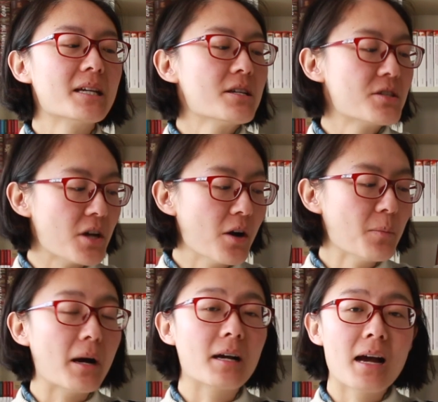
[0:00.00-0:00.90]

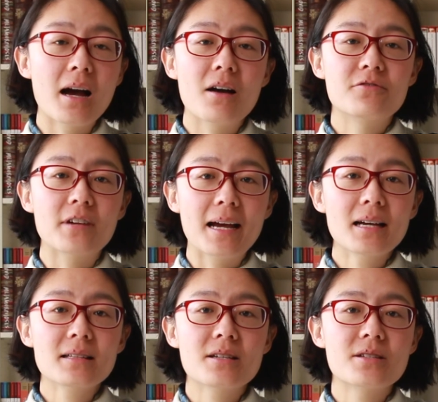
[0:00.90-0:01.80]
Some I have
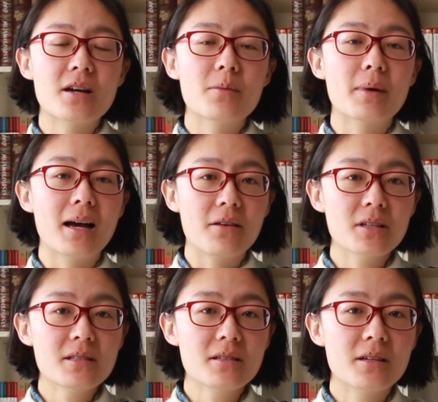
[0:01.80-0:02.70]
read, some I
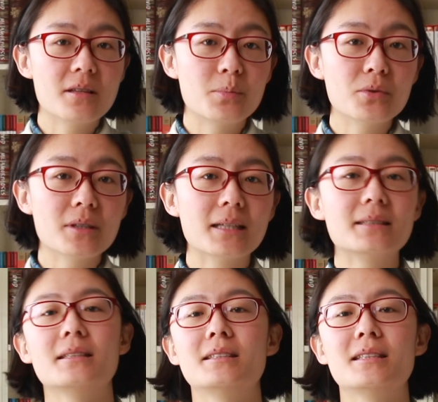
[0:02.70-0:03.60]
haven't. The
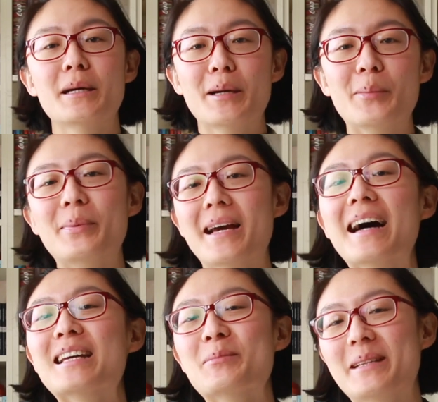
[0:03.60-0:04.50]
bookcases
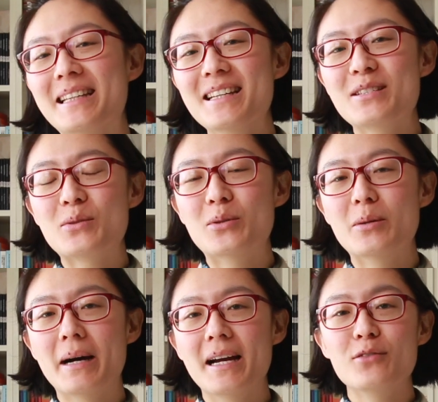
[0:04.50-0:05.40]
behind me
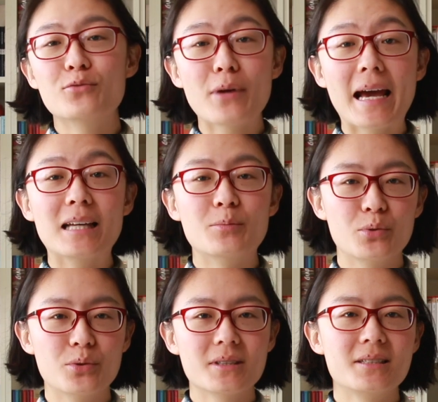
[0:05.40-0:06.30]
store my read
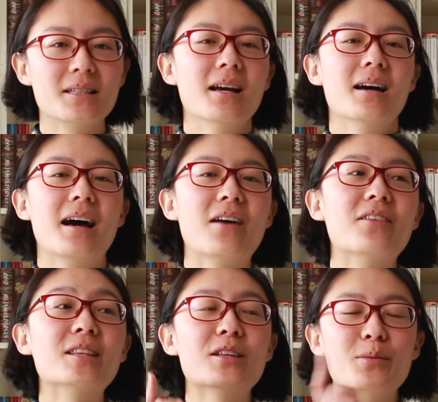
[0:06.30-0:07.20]
books. I have
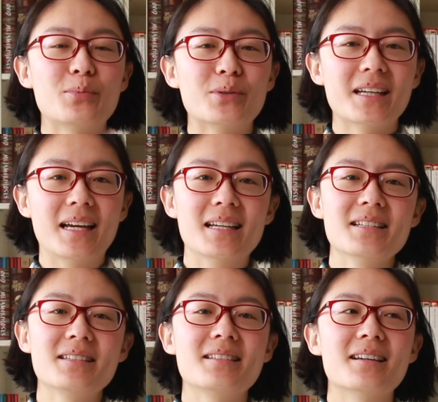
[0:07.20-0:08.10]
another
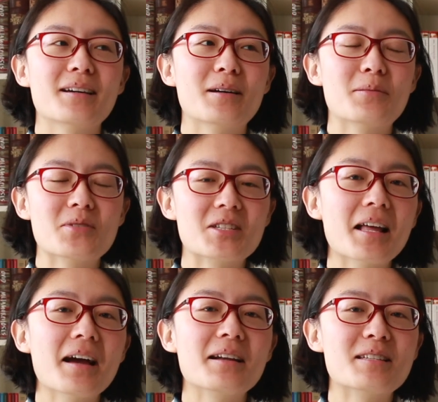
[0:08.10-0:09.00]
bookcase,
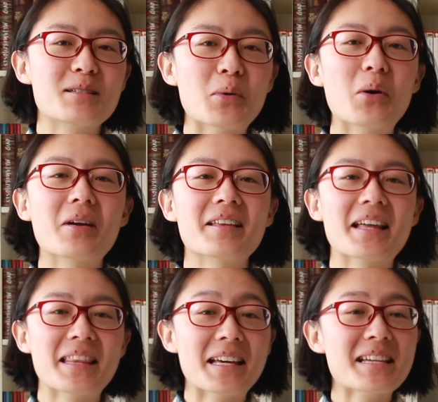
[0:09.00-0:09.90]
slightly smaller
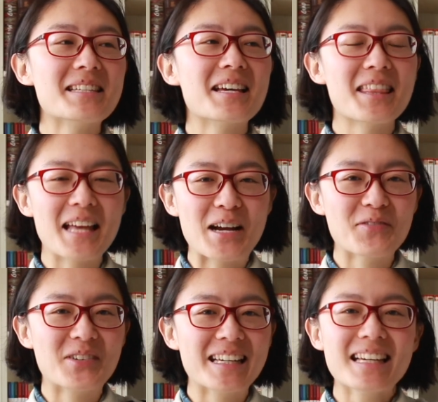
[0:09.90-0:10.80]
than this,
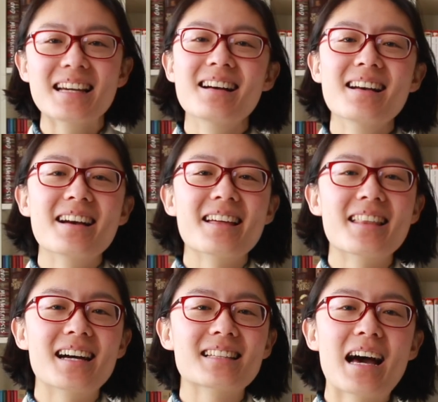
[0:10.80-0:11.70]
thankfully,
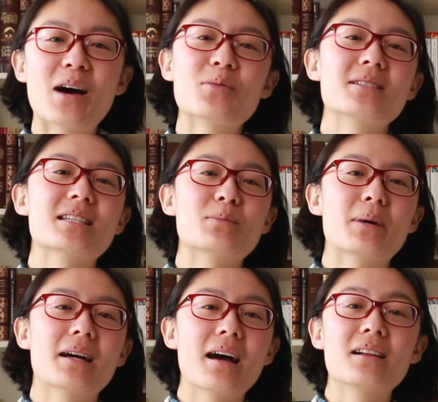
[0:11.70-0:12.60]
that houses
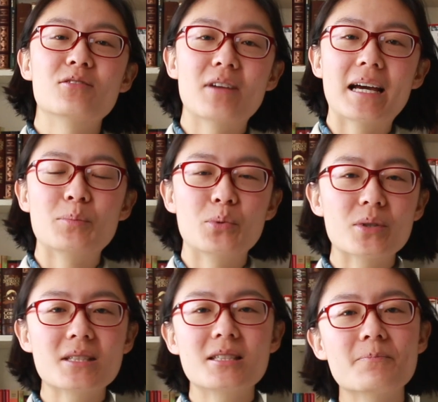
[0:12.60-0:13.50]
my unread
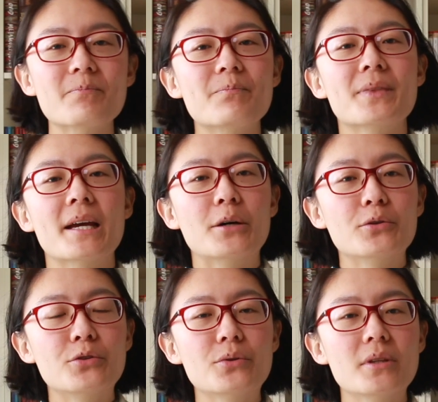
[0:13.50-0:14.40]
books. I'll
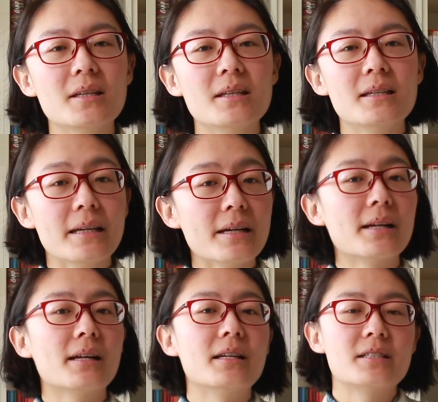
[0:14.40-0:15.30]
do the
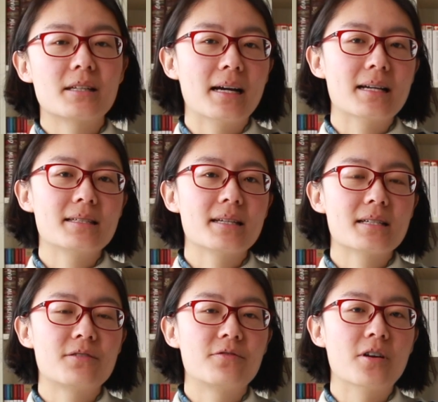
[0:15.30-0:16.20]
English
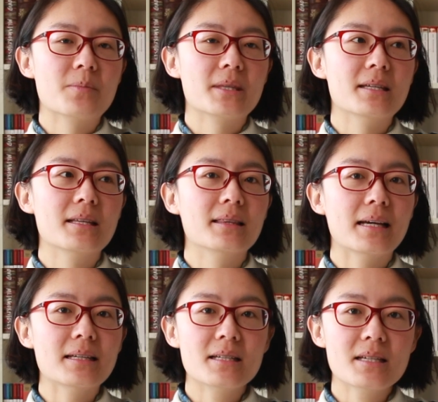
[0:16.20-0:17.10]
classics from the
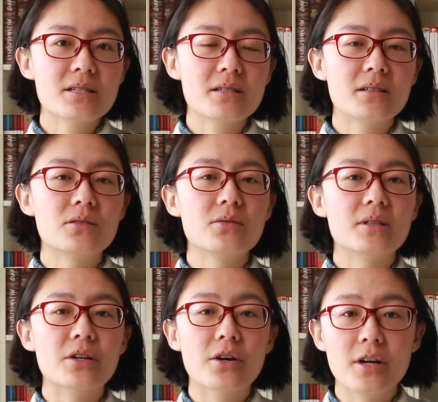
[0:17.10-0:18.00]
latest to
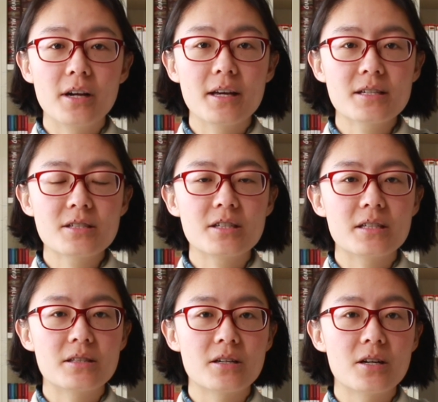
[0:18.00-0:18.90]
the earliest
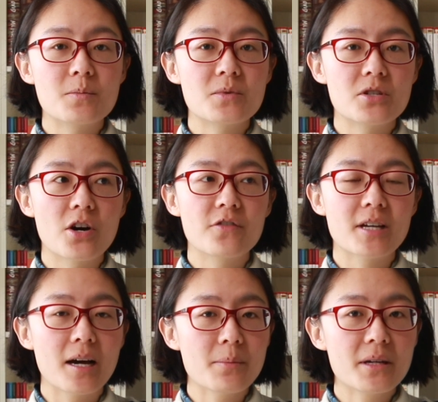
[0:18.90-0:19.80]
in terms of
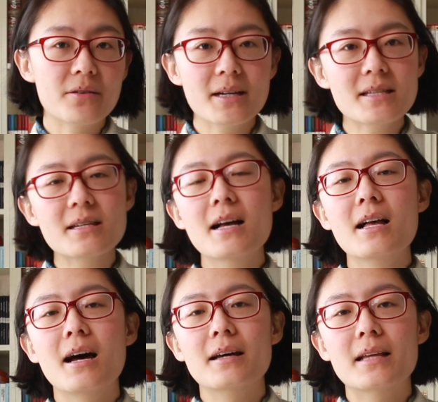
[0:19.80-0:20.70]
time period,
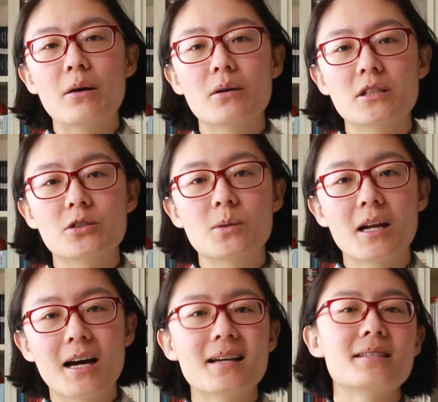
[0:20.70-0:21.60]
and I will do
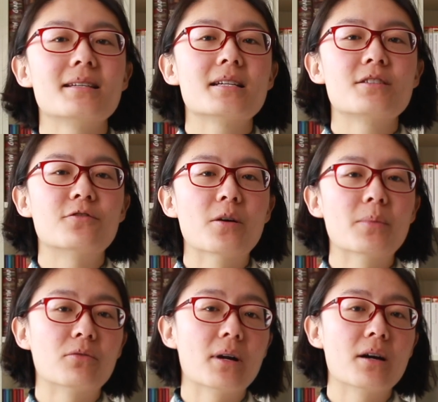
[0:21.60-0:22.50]
classics from
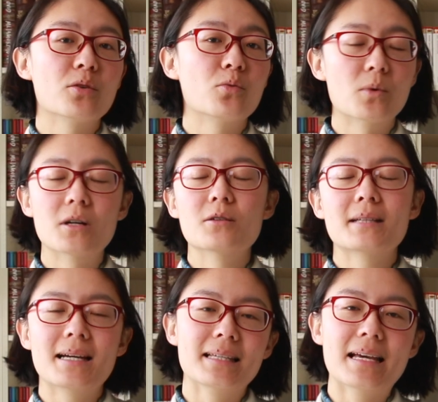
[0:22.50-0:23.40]
around the world
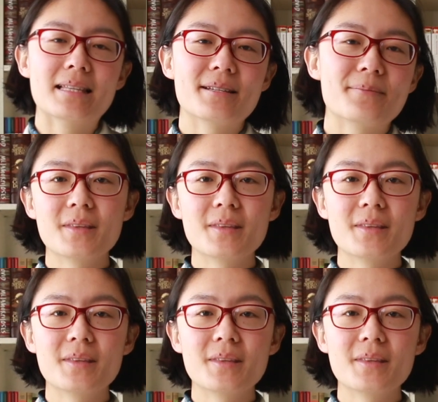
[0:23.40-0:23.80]
at the end.